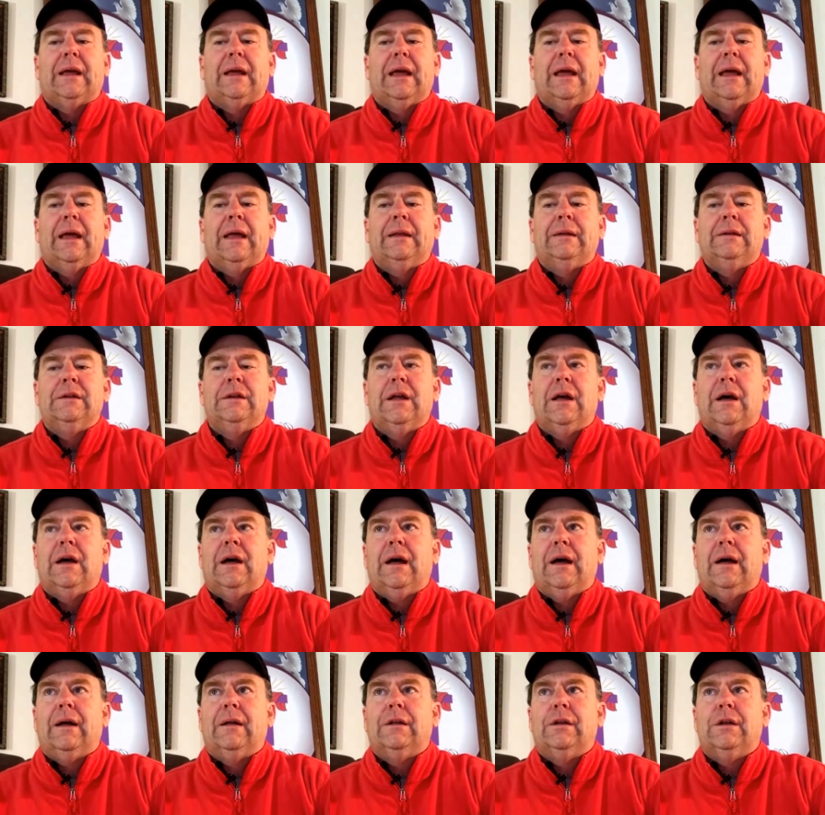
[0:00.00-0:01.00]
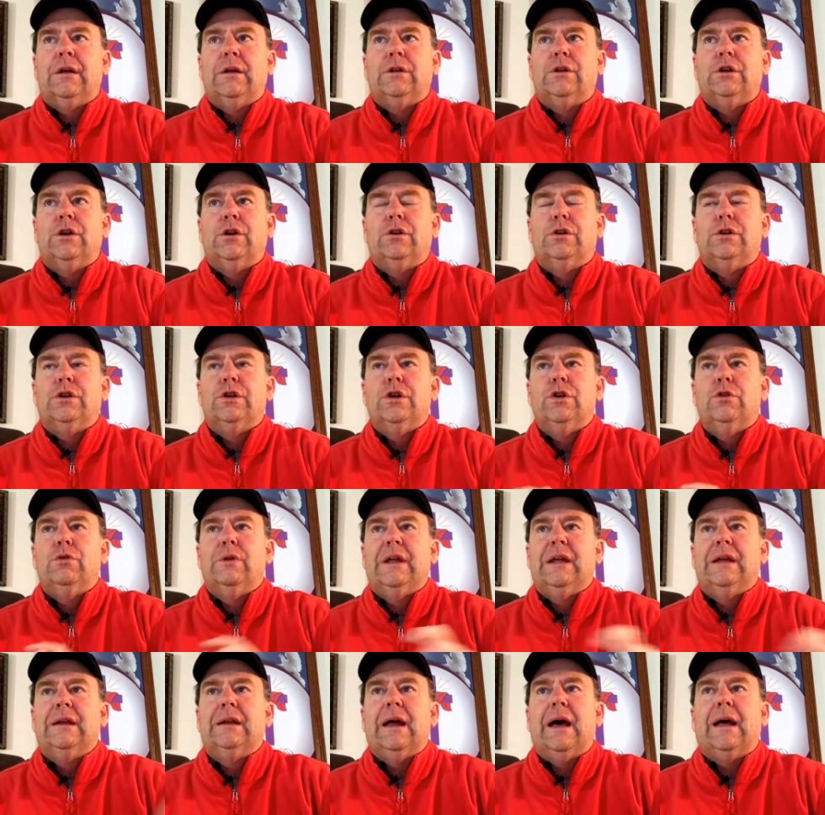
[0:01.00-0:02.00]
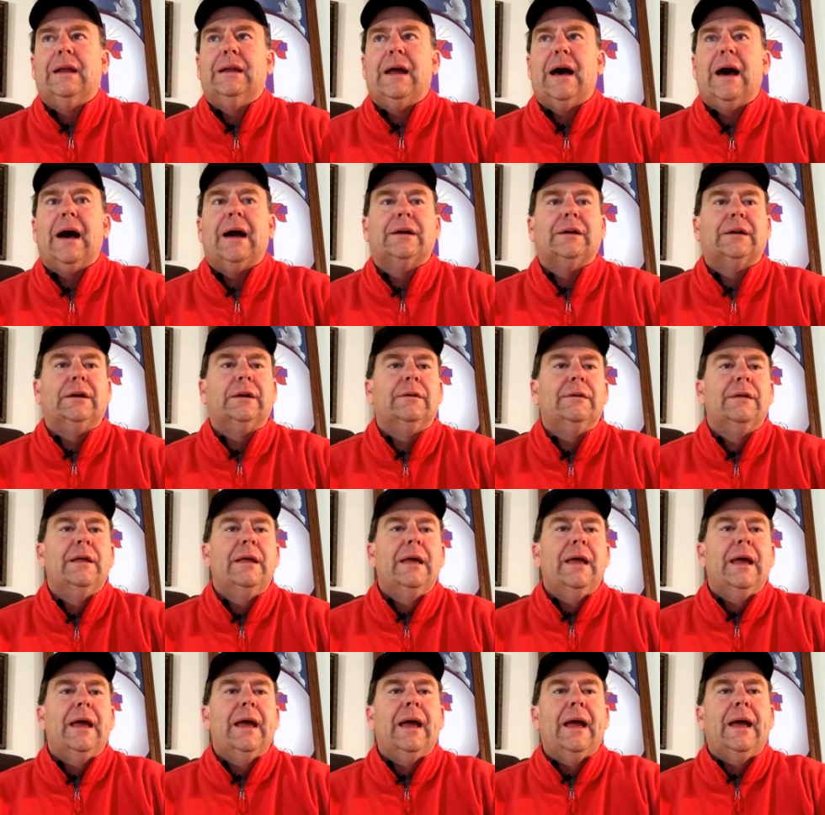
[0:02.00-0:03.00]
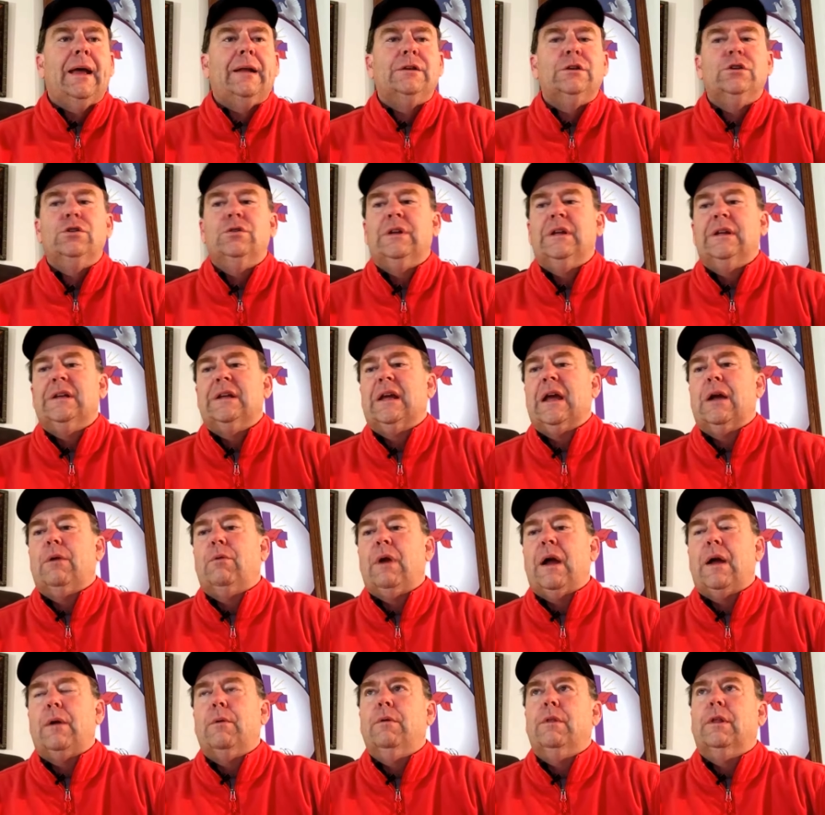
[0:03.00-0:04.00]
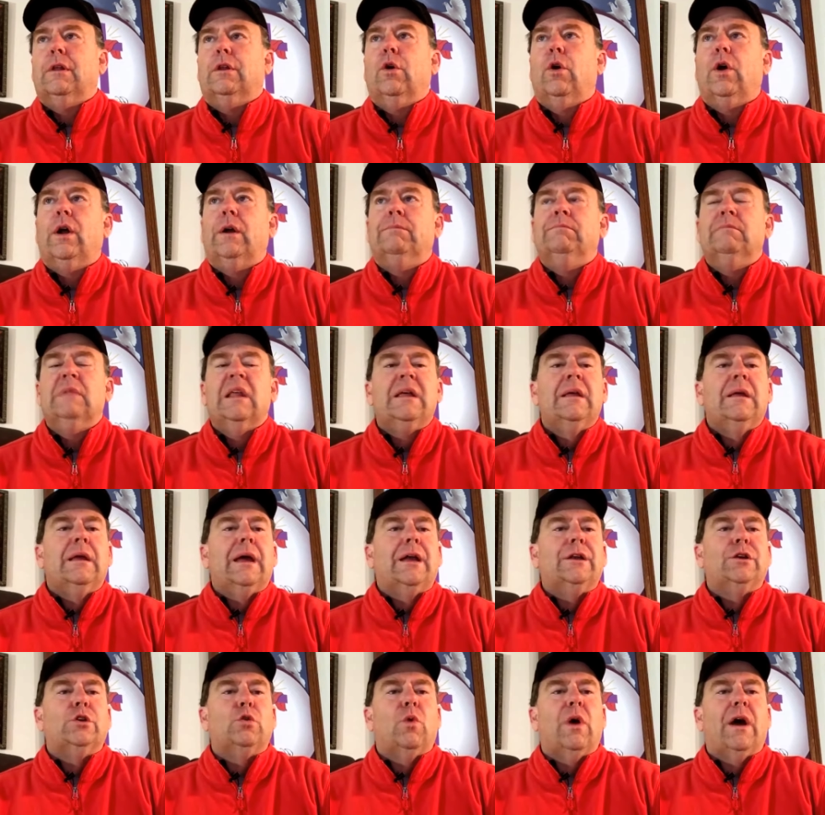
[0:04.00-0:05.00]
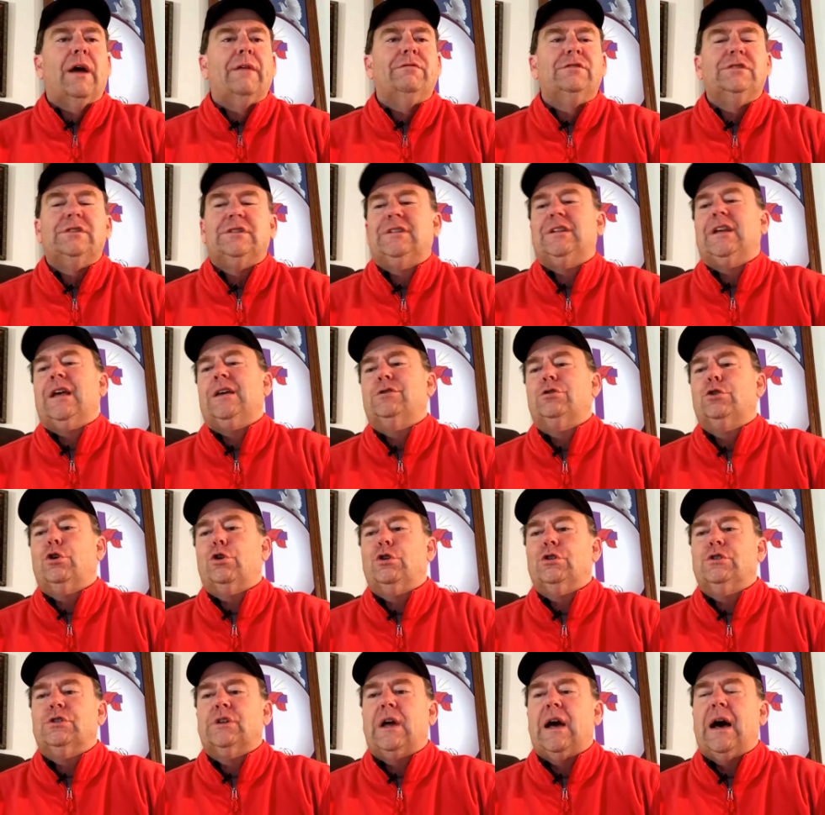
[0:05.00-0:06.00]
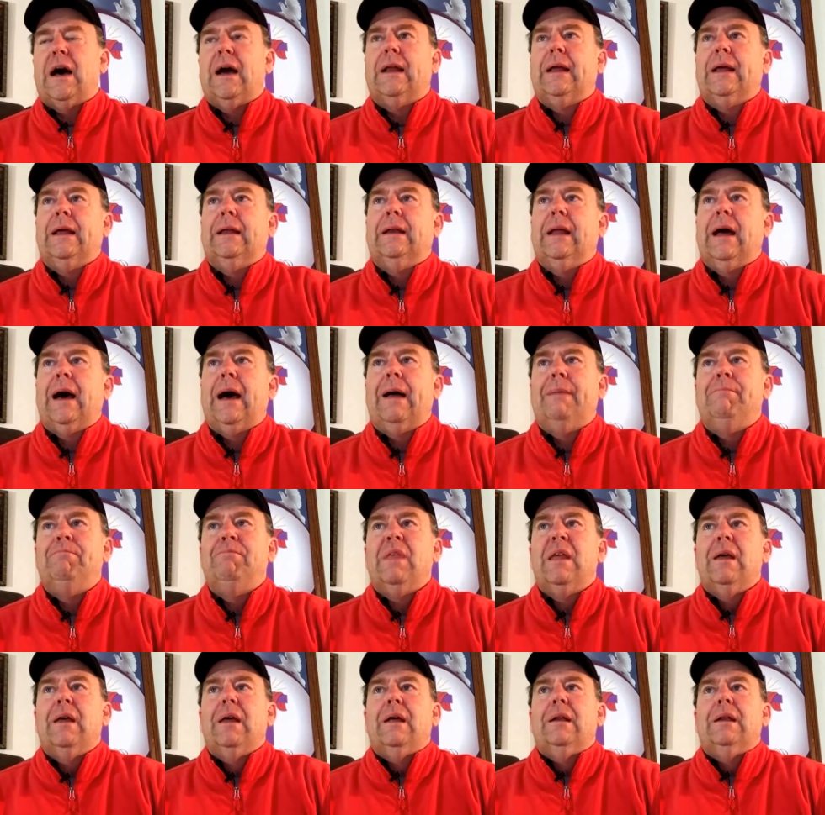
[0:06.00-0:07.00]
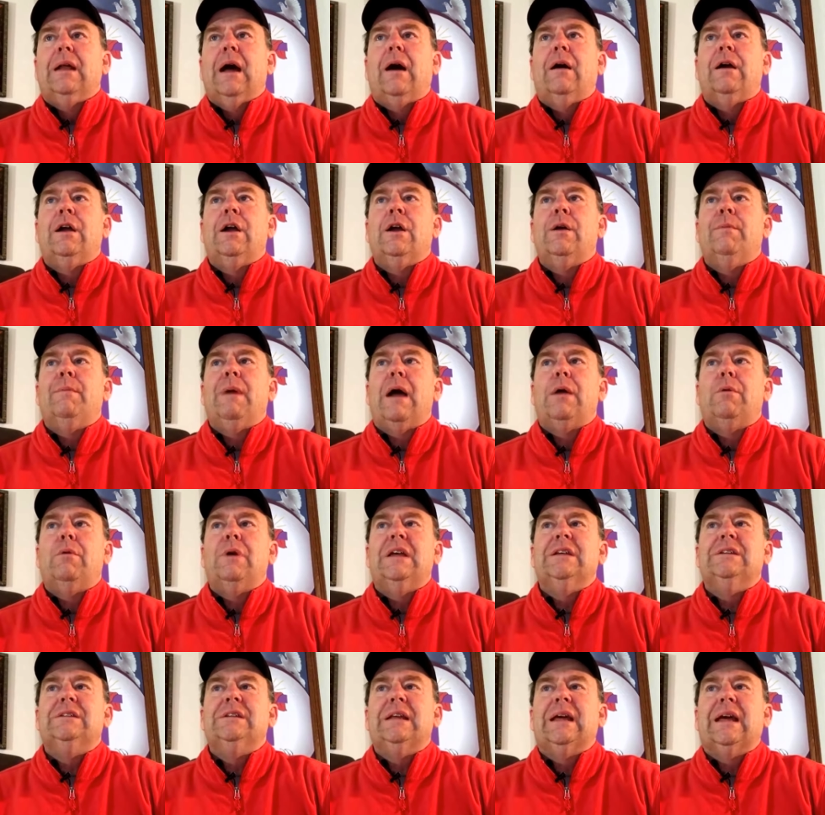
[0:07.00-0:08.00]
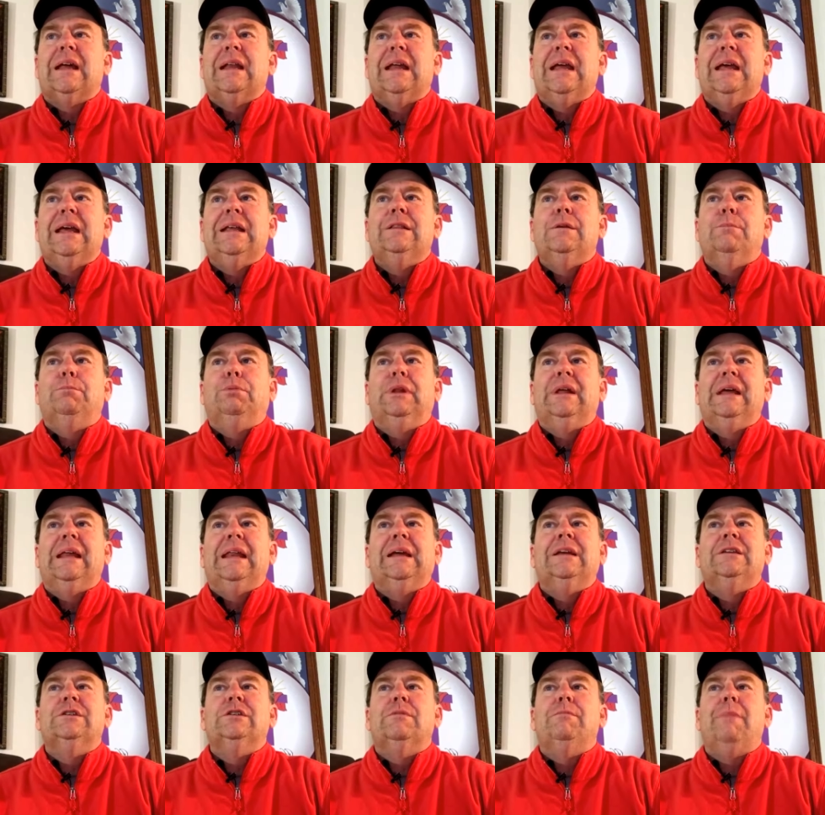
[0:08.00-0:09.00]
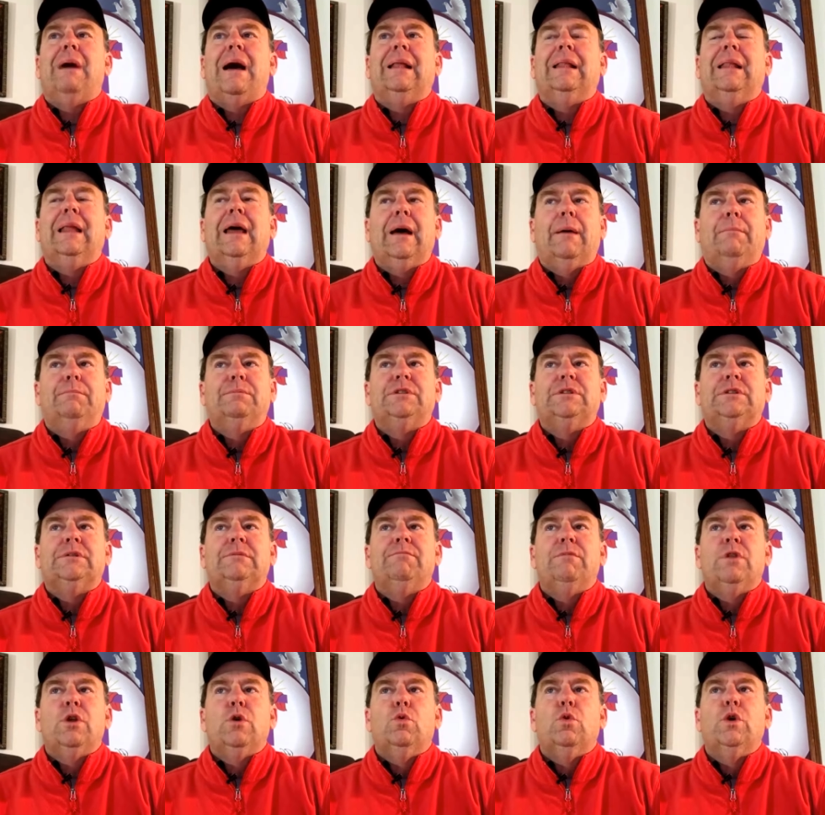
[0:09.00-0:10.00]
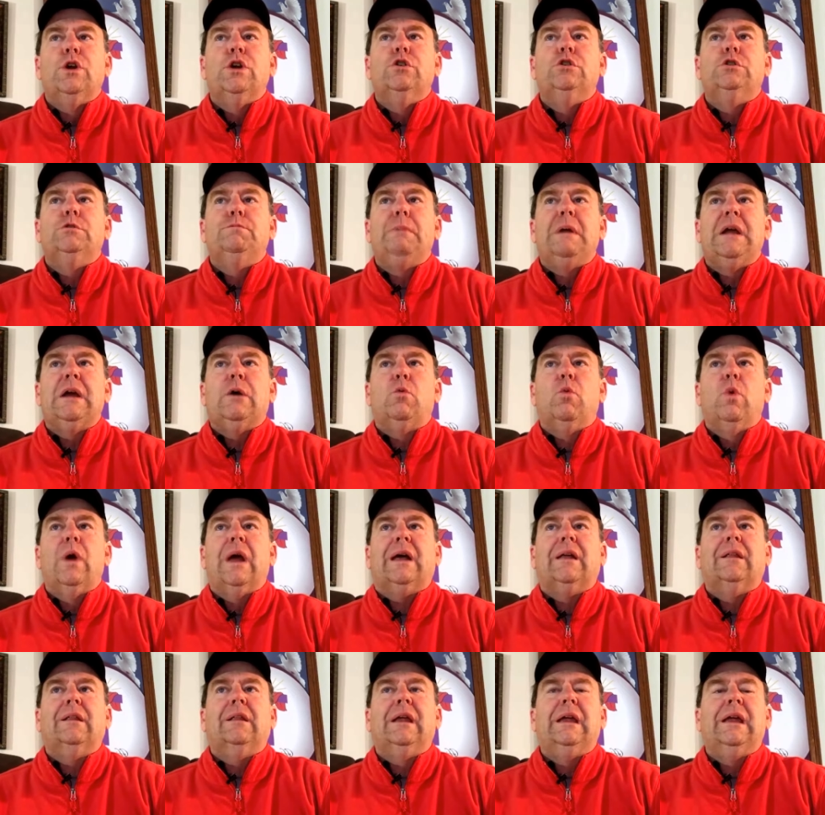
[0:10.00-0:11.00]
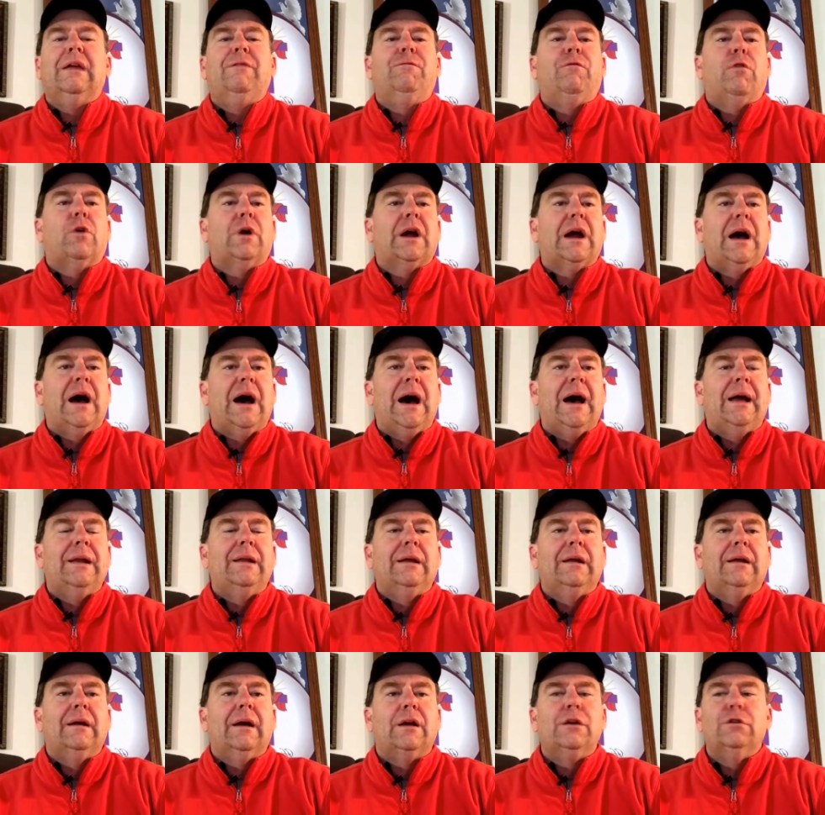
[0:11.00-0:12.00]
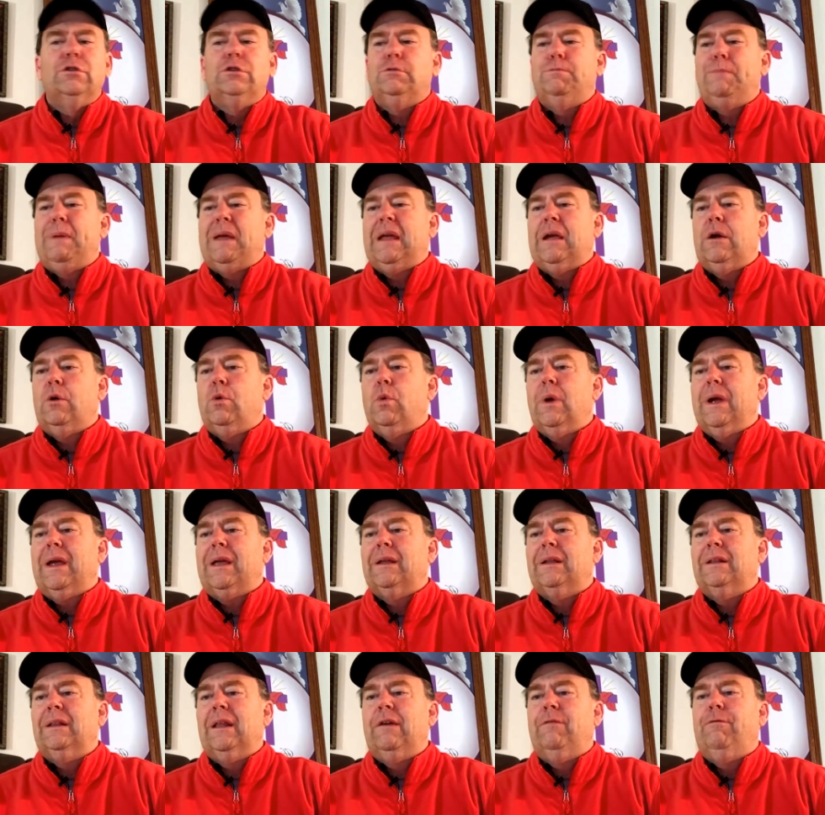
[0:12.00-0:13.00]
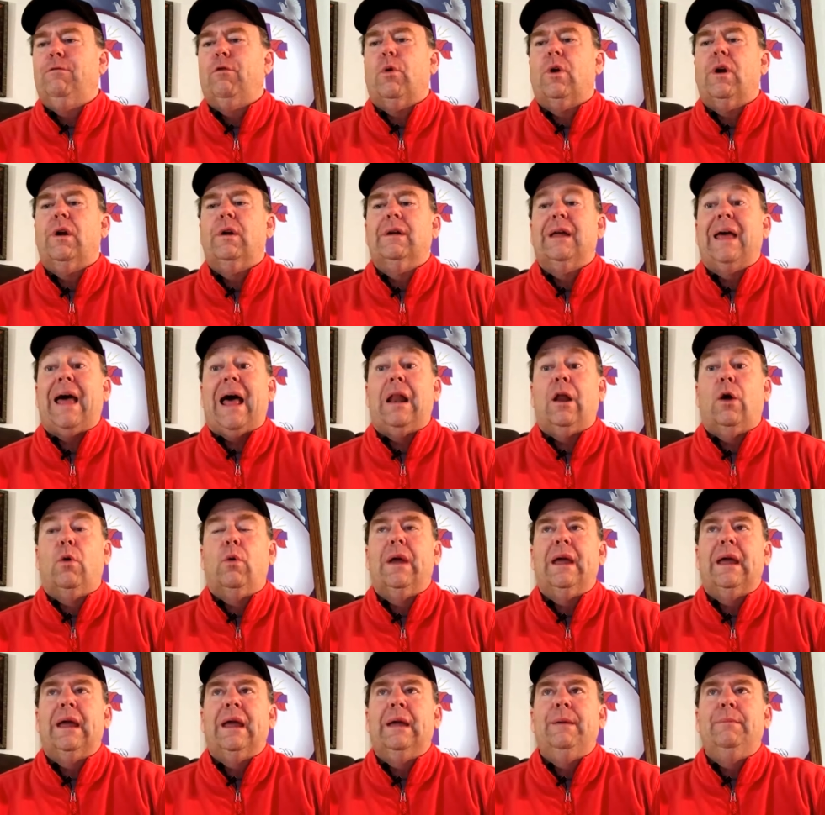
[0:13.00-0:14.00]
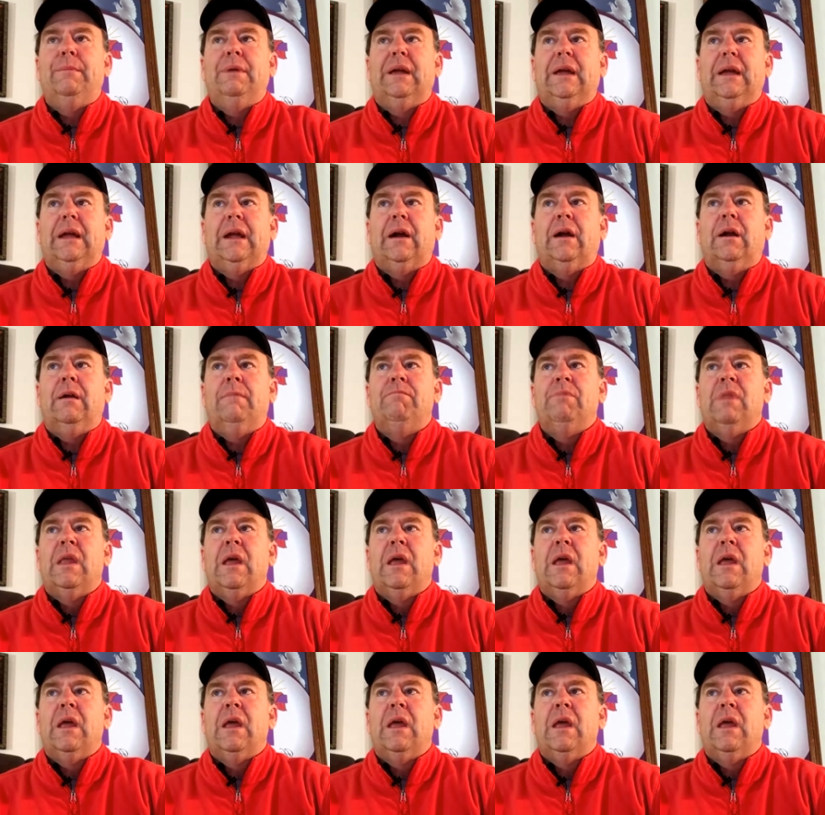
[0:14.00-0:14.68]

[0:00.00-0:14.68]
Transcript: and uh, you, you need a doctor and you need to get right with the Lord. And your wife says, curse God and die. Now hear my reasoning and heed the pleadings of my lips. Will you speak wickedly for God? Are you speaking wickedly for Elohim here